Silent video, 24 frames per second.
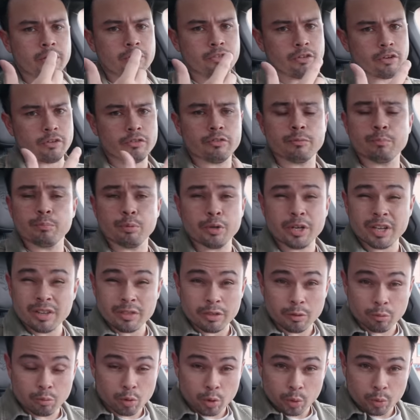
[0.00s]
just putting
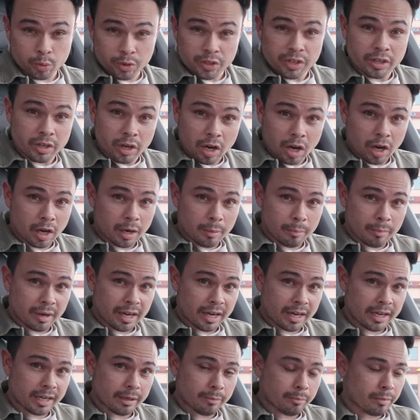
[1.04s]
the Rode on
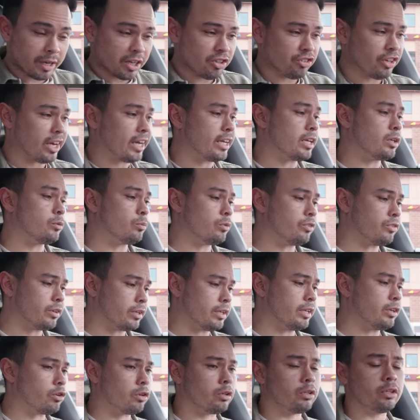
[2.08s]
my jacket, which I
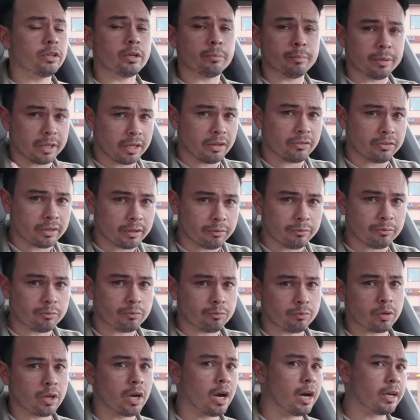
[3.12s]
did earlier because I
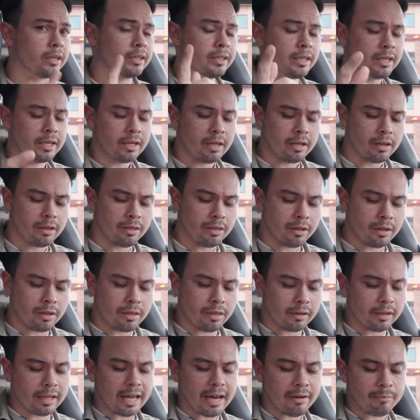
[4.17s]
forgot
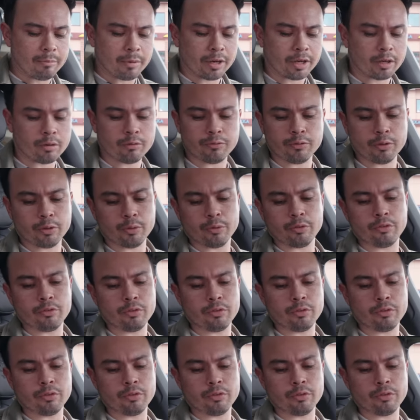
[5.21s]
the lab microphone.